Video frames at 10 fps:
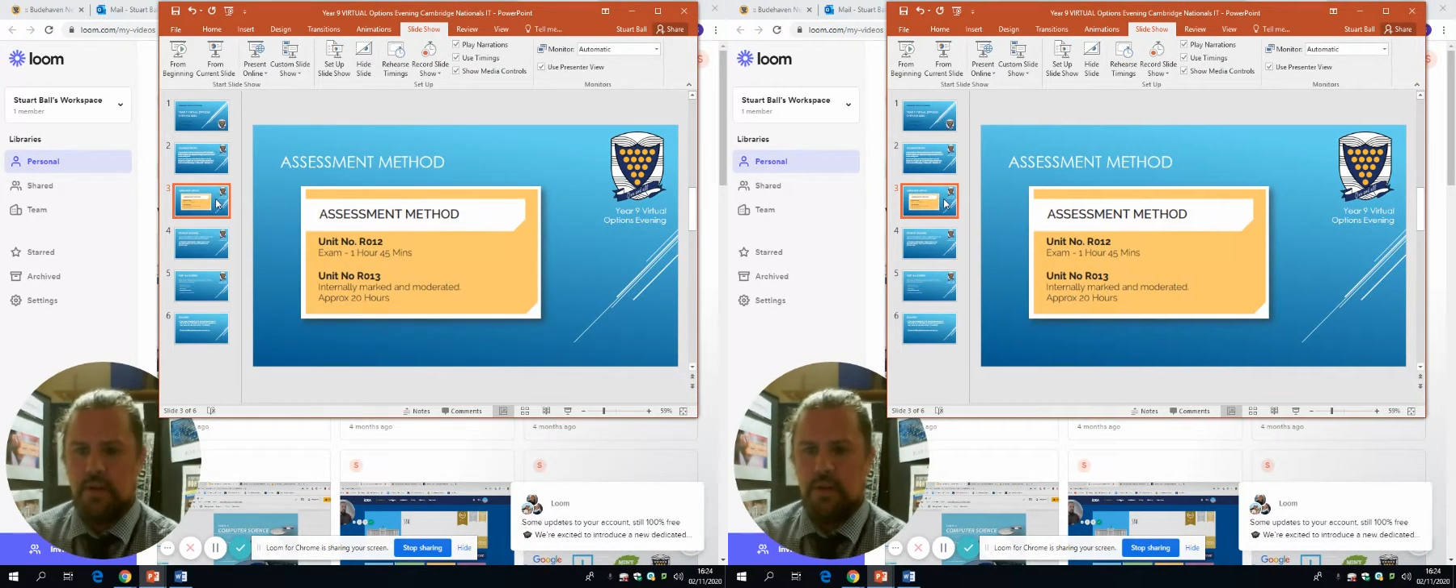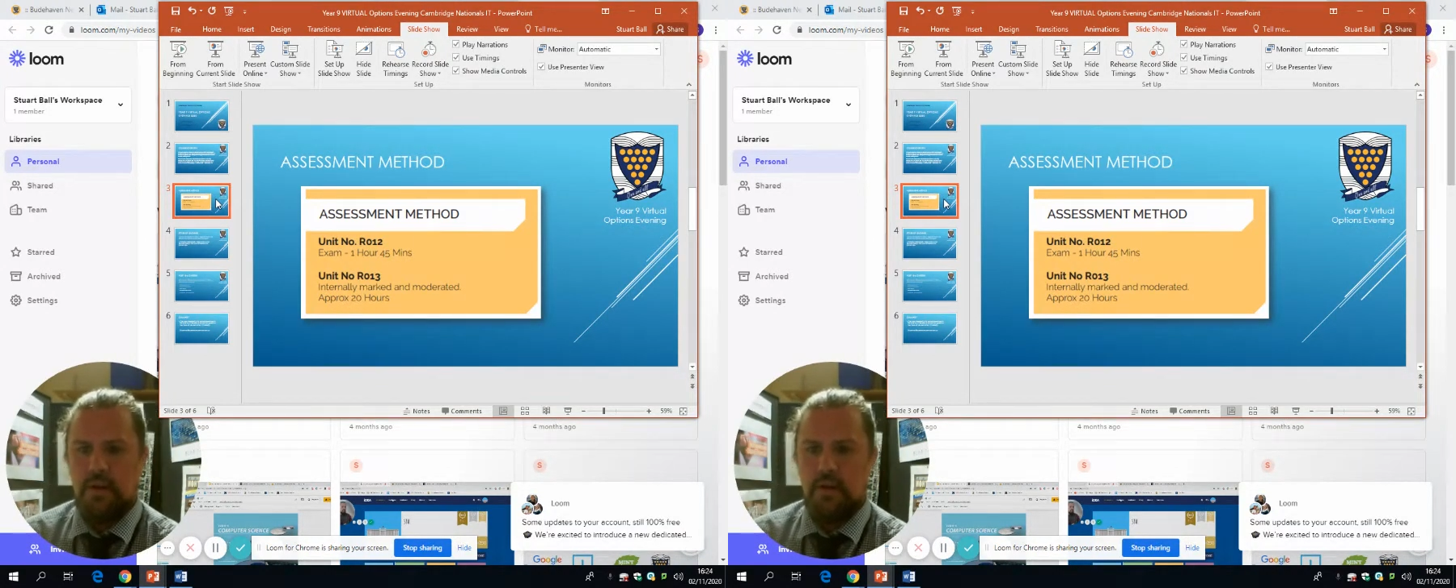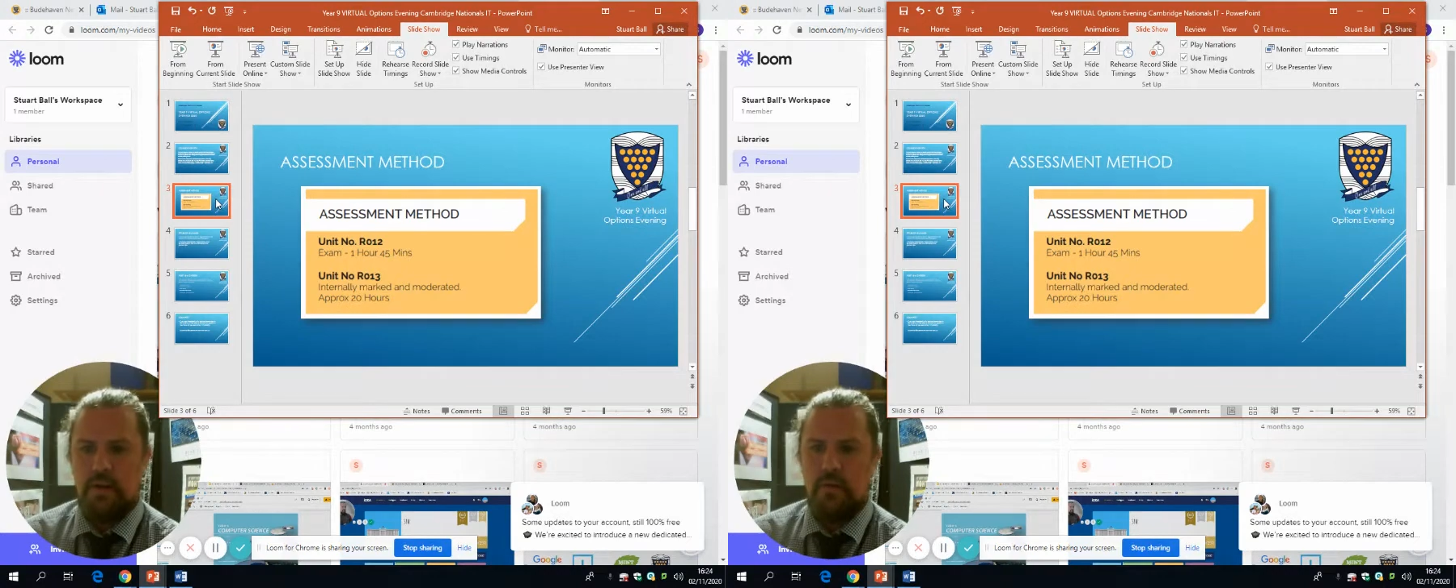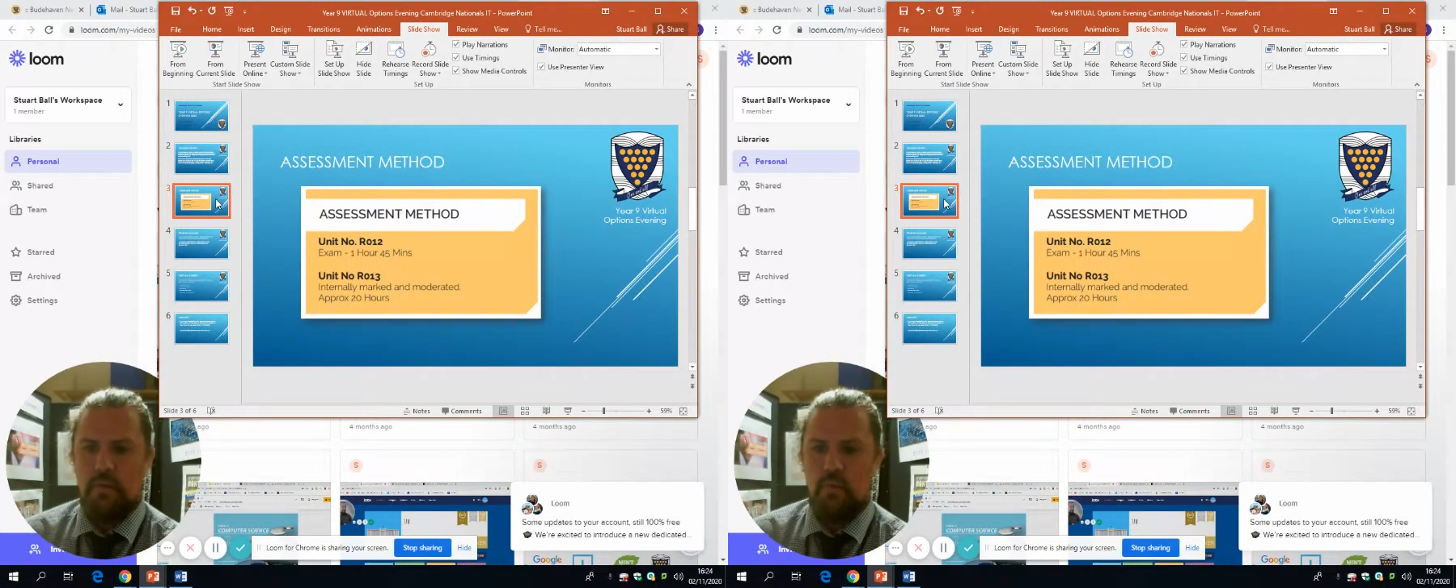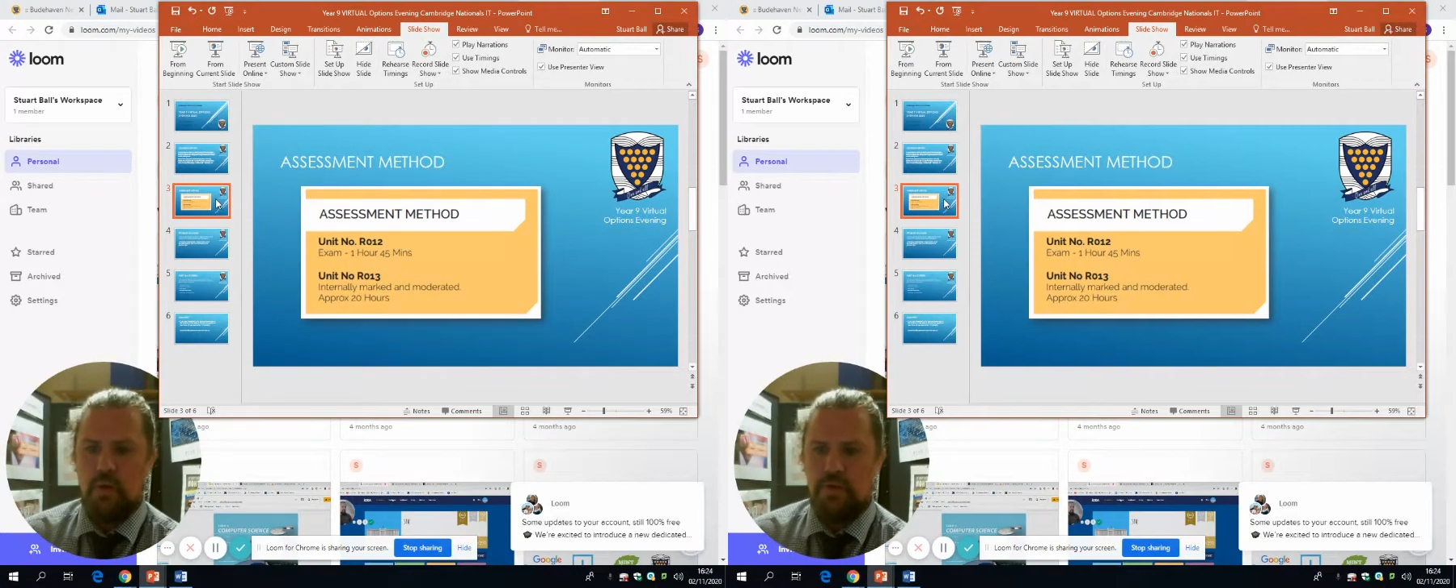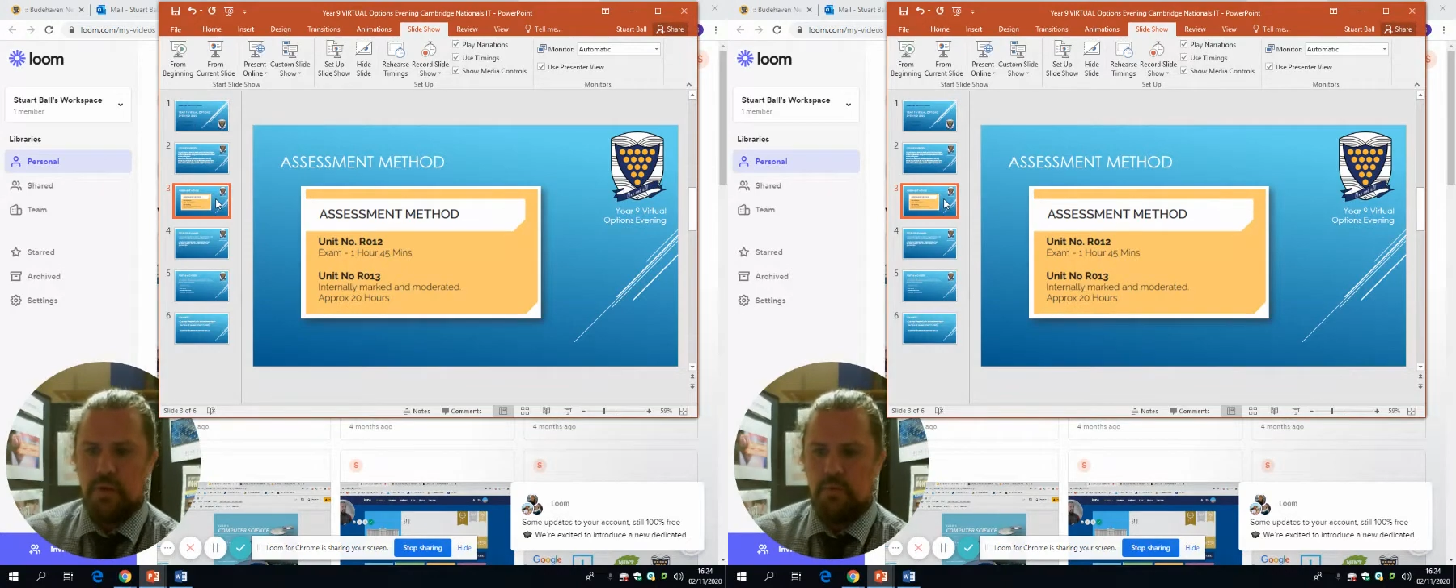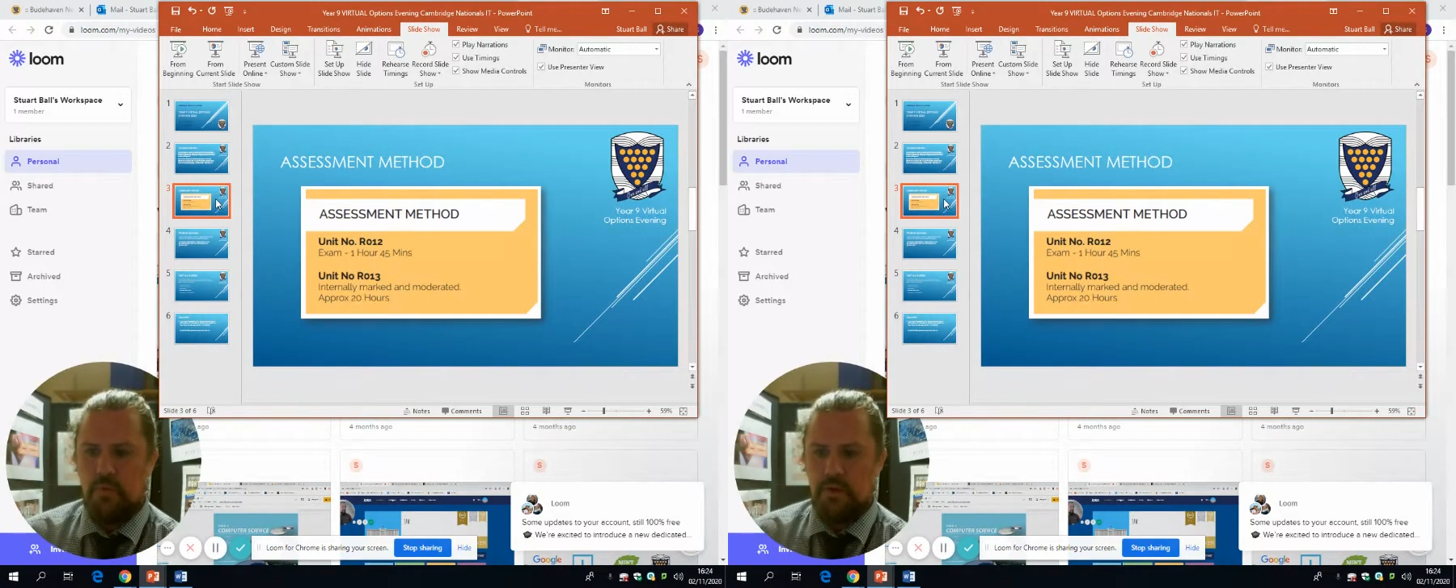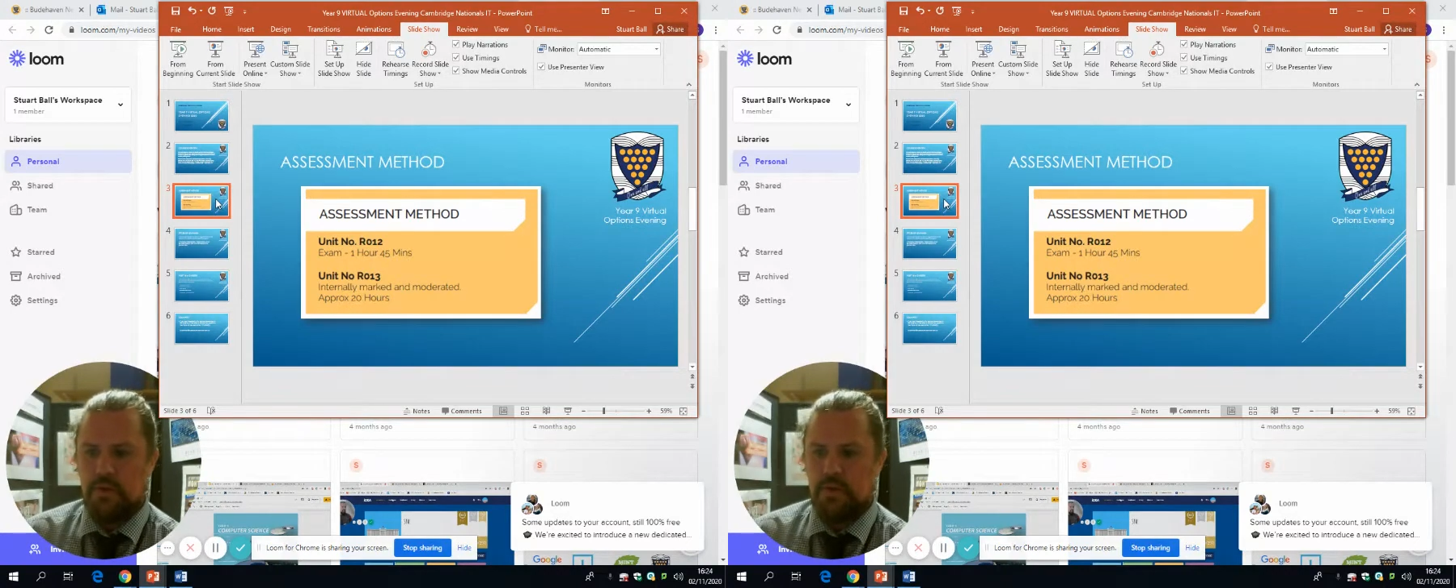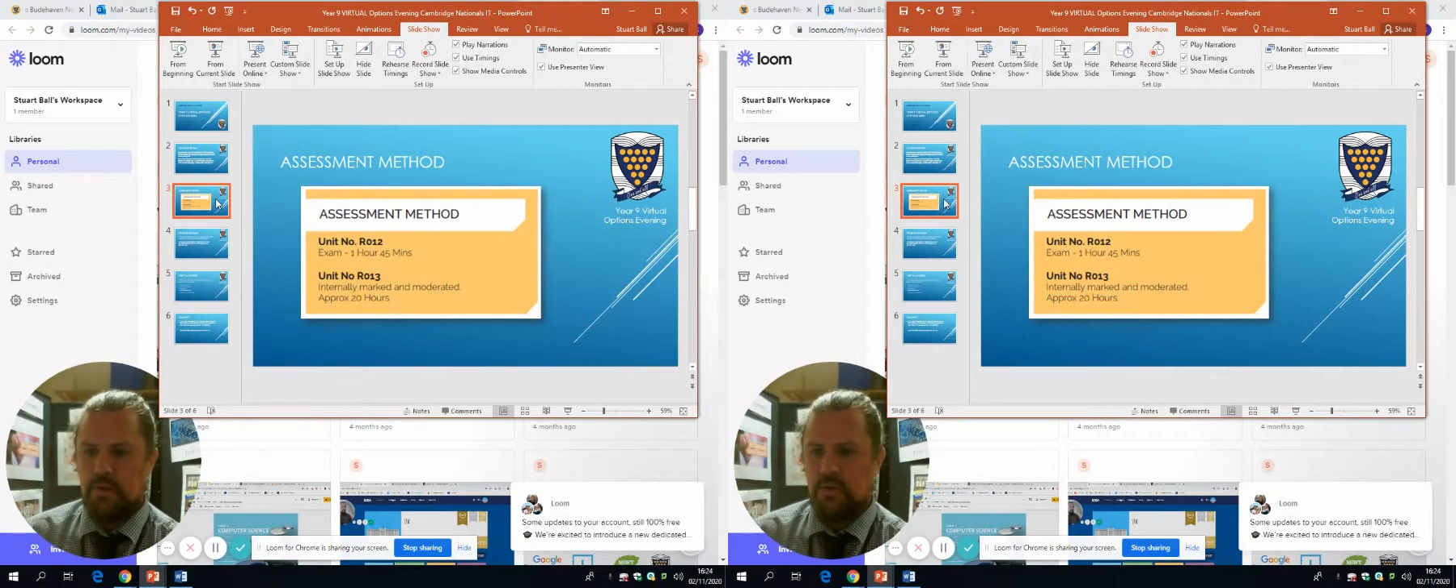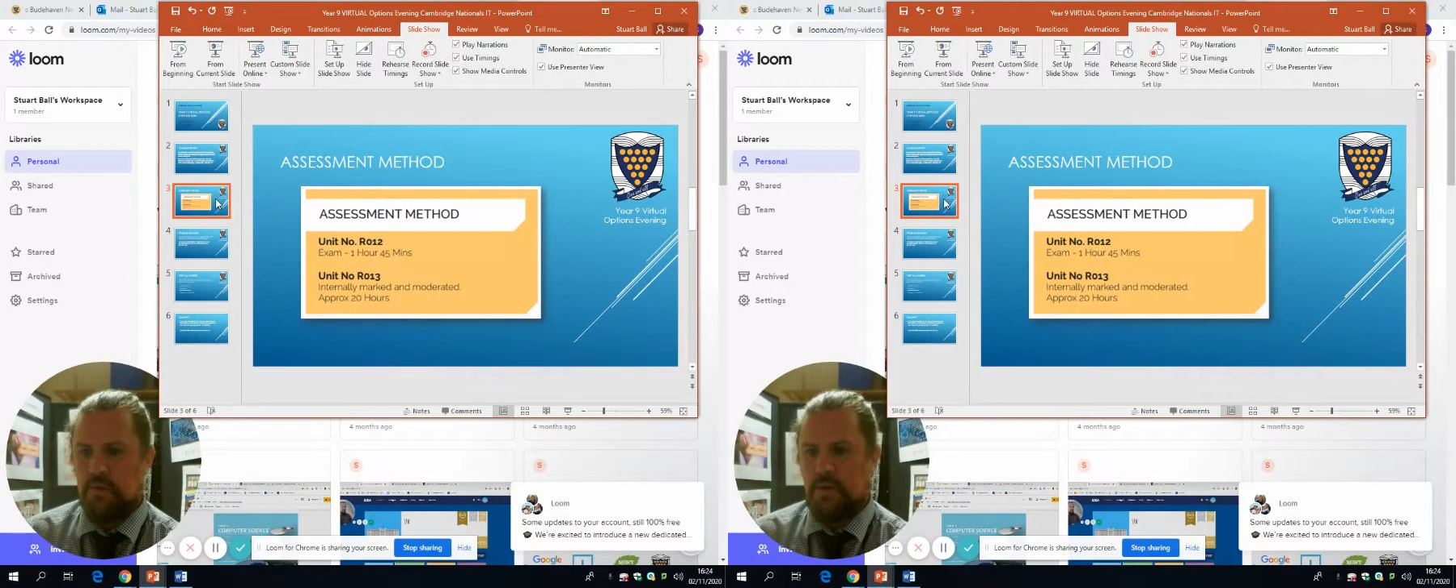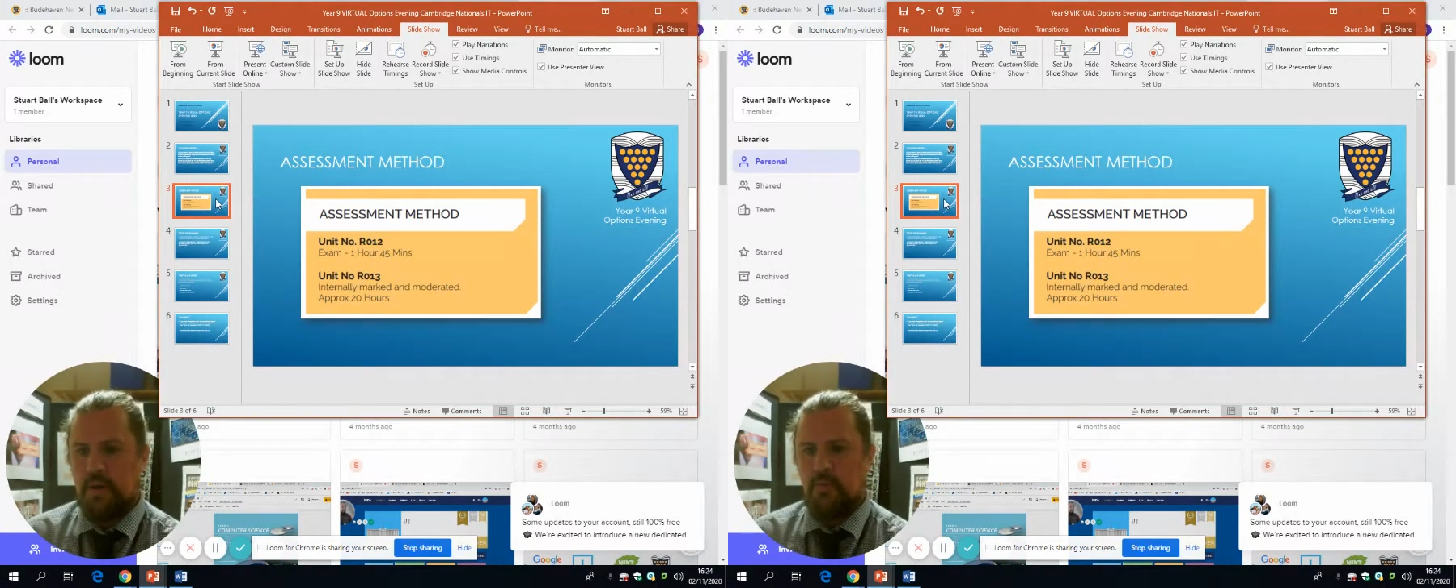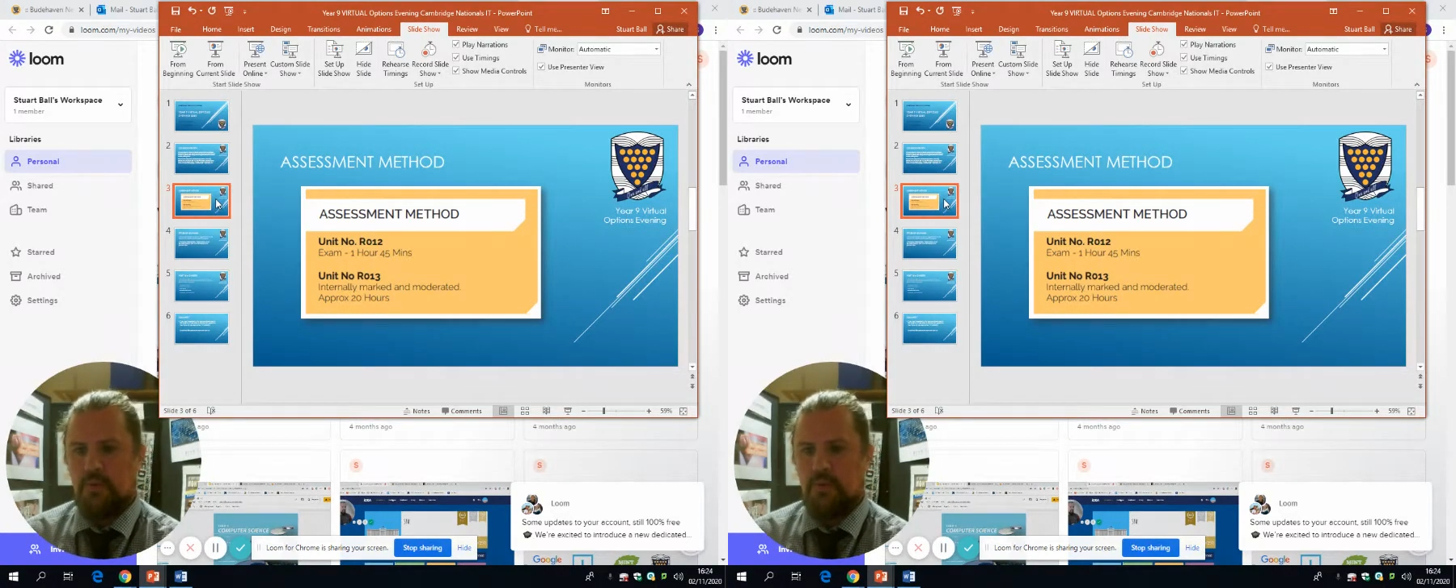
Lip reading: what's good about it,